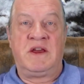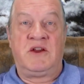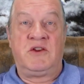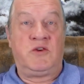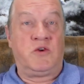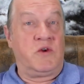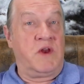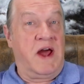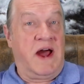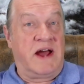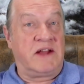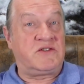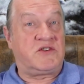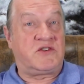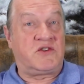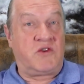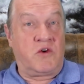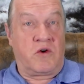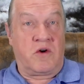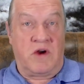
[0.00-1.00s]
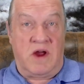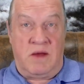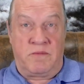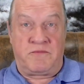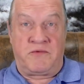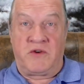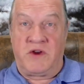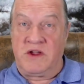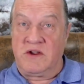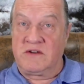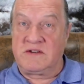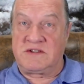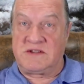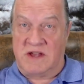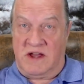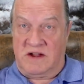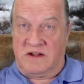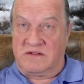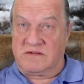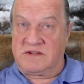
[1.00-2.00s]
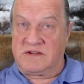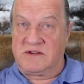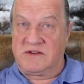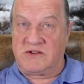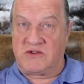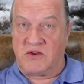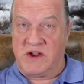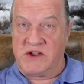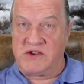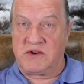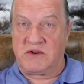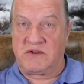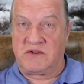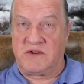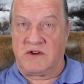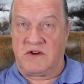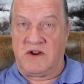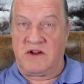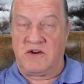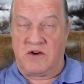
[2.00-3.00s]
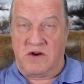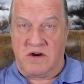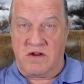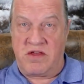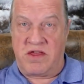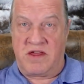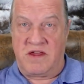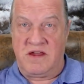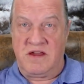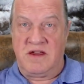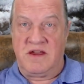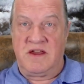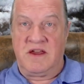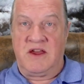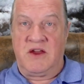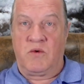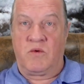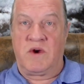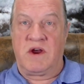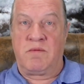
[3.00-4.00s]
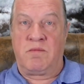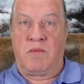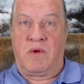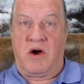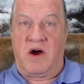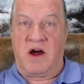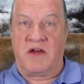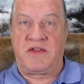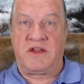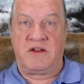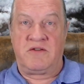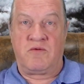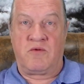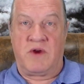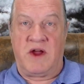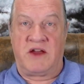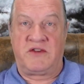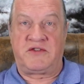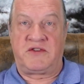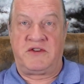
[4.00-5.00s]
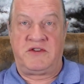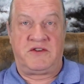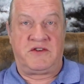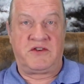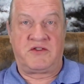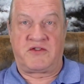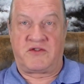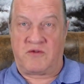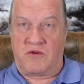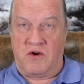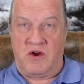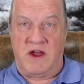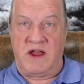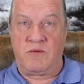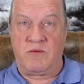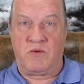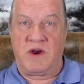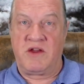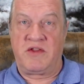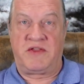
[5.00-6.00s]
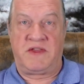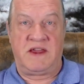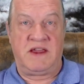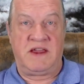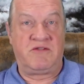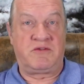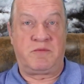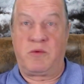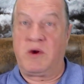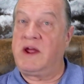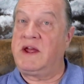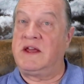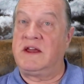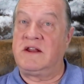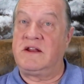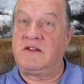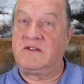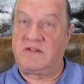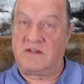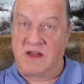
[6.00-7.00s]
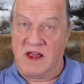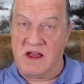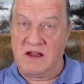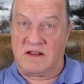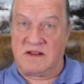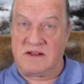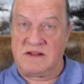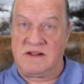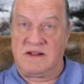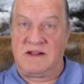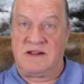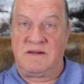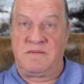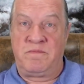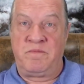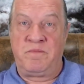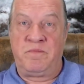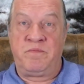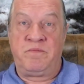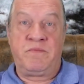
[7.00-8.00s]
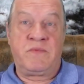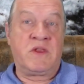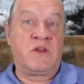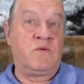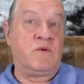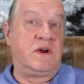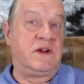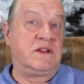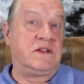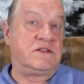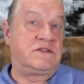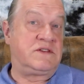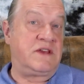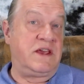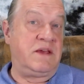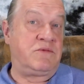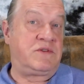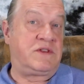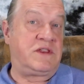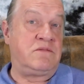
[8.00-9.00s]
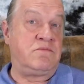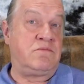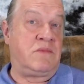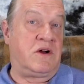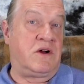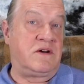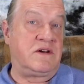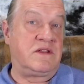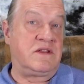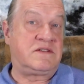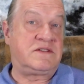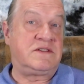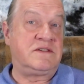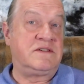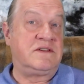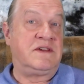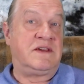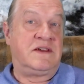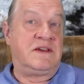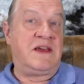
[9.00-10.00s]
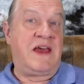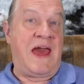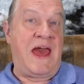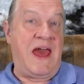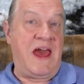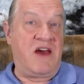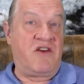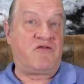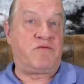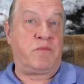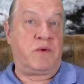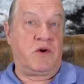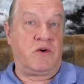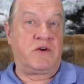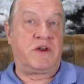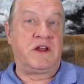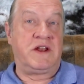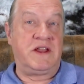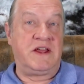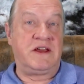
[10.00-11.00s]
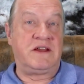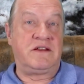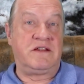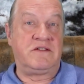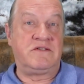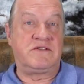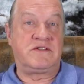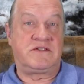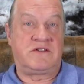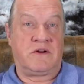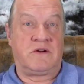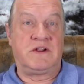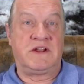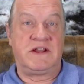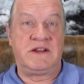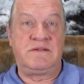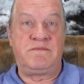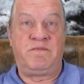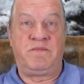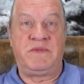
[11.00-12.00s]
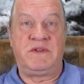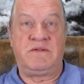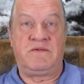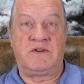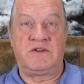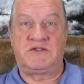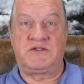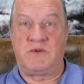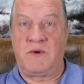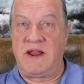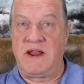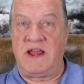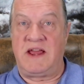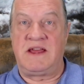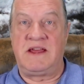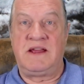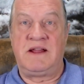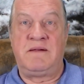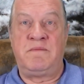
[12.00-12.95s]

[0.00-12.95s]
Do not store up for yourselves treasures on earth where moth and rust destroy and where thieves break in and steal. Well, it seems that moths have broken in and stolen. Verse 20